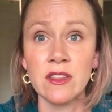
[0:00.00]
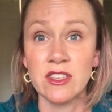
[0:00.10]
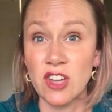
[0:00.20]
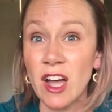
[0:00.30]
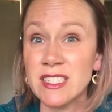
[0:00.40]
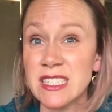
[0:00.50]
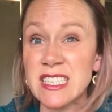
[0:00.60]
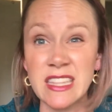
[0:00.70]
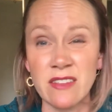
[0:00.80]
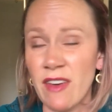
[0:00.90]
the toxins
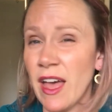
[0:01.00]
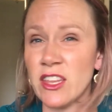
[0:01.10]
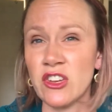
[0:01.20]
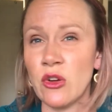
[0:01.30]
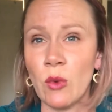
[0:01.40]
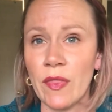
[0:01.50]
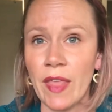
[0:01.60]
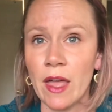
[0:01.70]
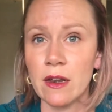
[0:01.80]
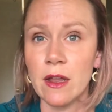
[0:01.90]
in the fat, and you don't want
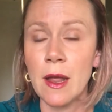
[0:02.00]
that.